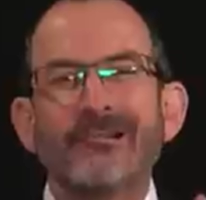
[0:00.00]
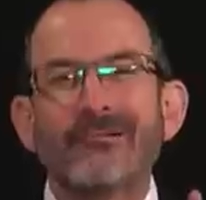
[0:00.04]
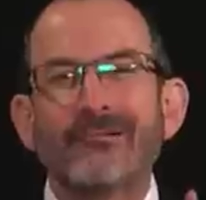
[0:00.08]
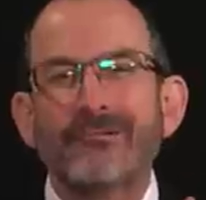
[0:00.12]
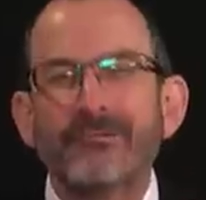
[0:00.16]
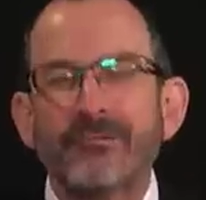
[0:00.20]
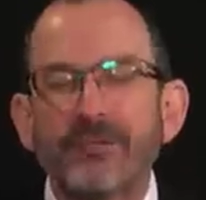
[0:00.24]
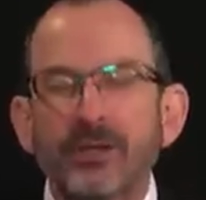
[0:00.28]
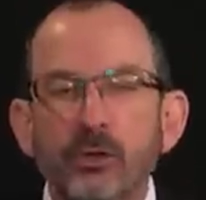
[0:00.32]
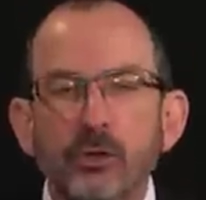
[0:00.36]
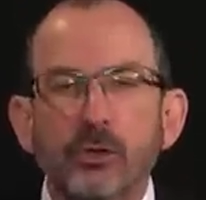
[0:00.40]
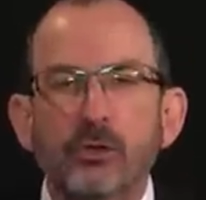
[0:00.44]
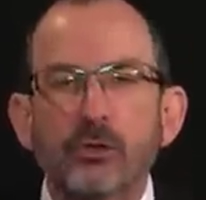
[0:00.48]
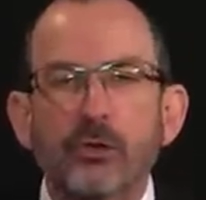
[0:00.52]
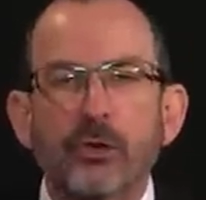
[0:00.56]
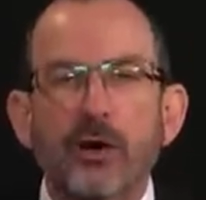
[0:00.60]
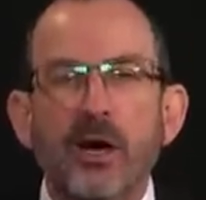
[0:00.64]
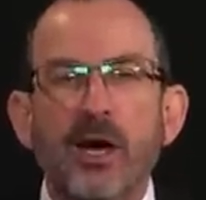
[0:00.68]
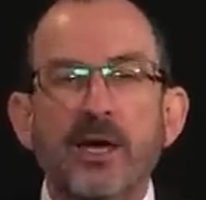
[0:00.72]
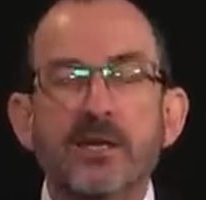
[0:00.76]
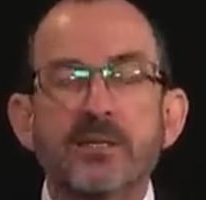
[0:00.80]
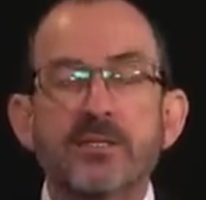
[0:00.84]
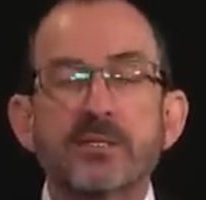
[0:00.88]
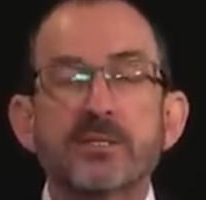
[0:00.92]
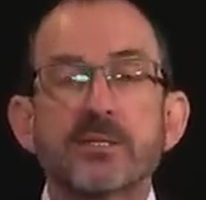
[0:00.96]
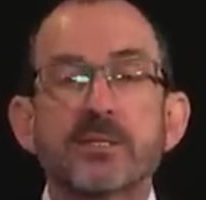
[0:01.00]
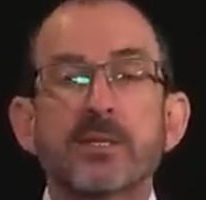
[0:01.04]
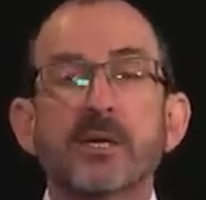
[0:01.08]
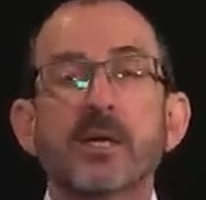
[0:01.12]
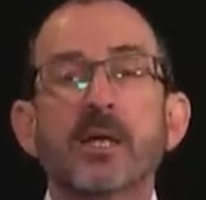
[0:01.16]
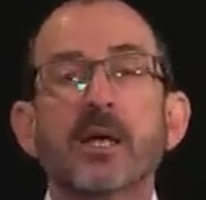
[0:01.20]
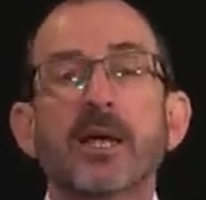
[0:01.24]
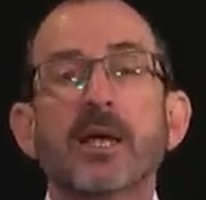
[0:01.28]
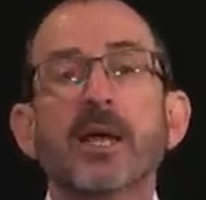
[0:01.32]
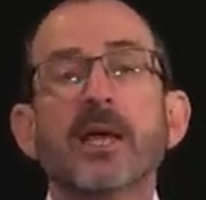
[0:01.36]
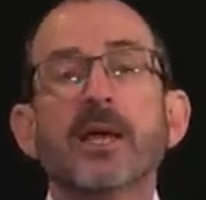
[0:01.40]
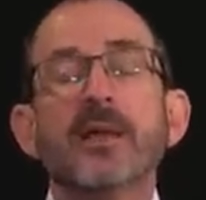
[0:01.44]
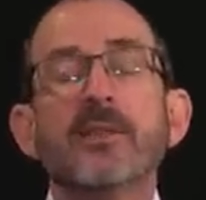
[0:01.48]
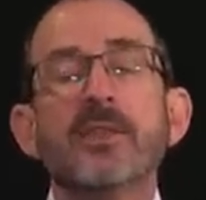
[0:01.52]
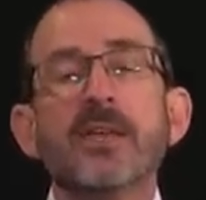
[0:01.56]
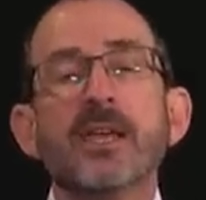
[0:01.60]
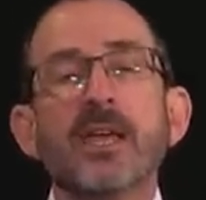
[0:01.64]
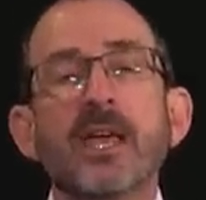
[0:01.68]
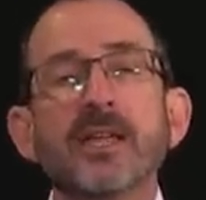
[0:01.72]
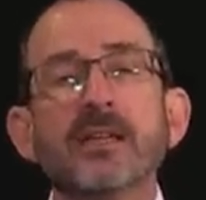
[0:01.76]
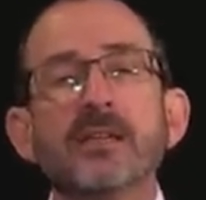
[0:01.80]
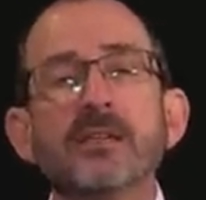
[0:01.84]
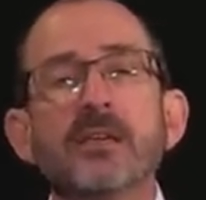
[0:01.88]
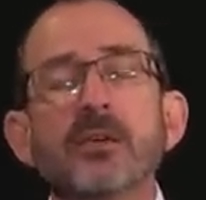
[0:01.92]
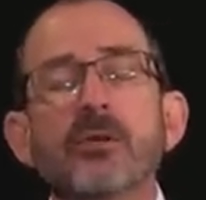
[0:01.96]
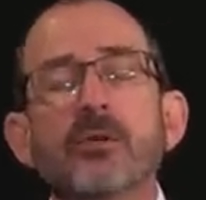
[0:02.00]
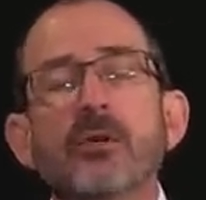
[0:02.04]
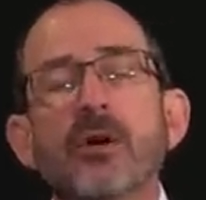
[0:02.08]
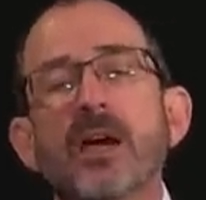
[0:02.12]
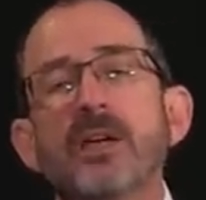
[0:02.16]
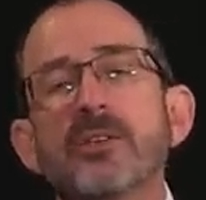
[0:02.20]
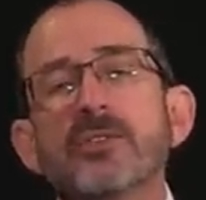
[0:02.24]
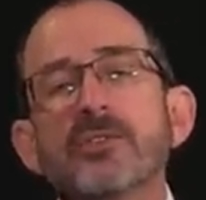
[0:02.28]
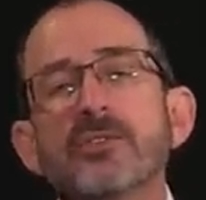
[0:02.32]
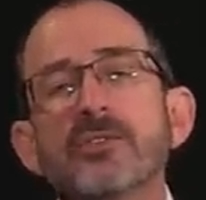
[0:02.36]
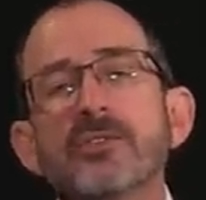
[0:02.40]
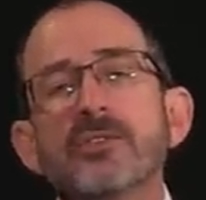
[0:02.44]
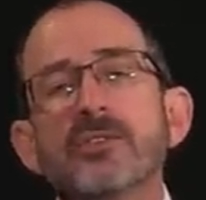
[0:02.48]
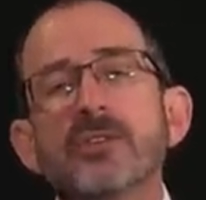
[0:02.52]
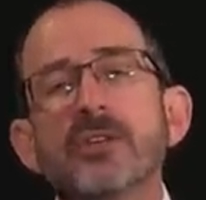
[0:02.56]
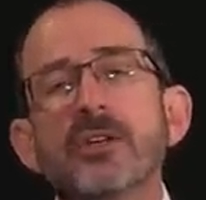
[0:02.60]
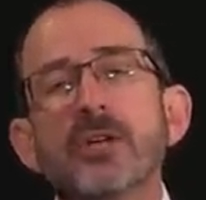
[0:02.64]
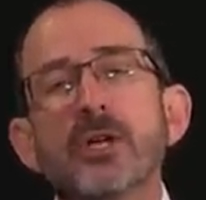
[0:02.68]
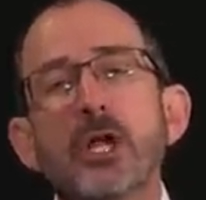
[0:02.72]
real Christ and the Antichrist.